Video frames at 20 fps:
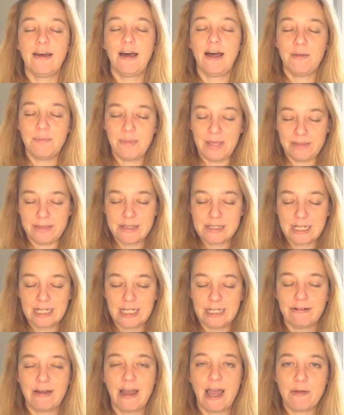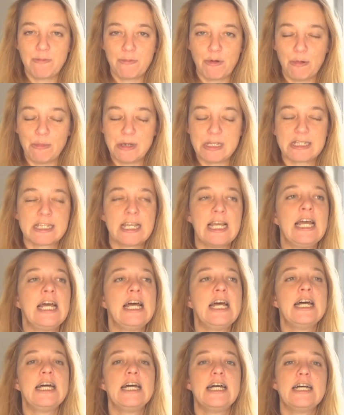I'll make this clearer, I promise.
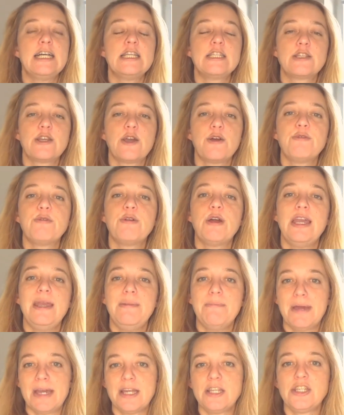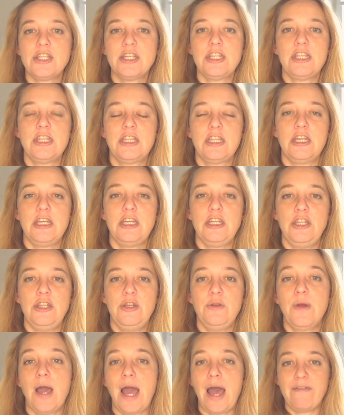So imagine that
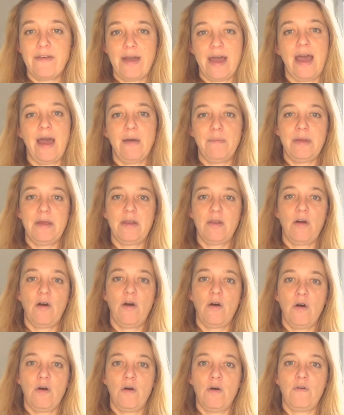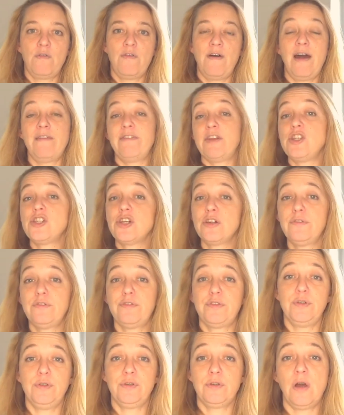you have a habit of having junk
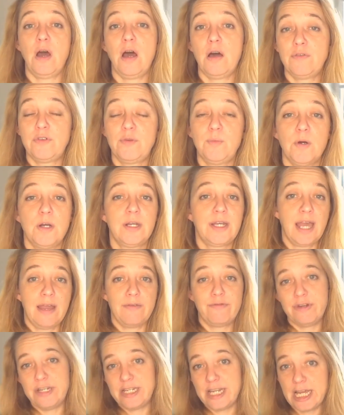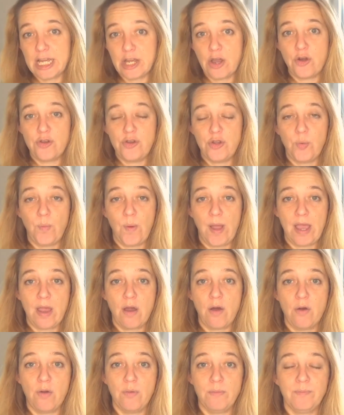food after work every day on your way
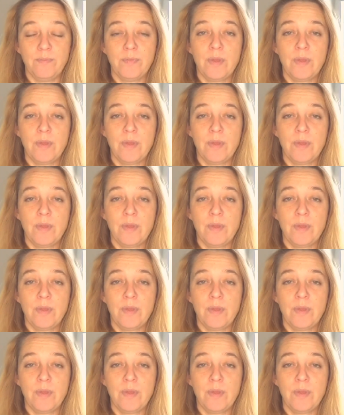home.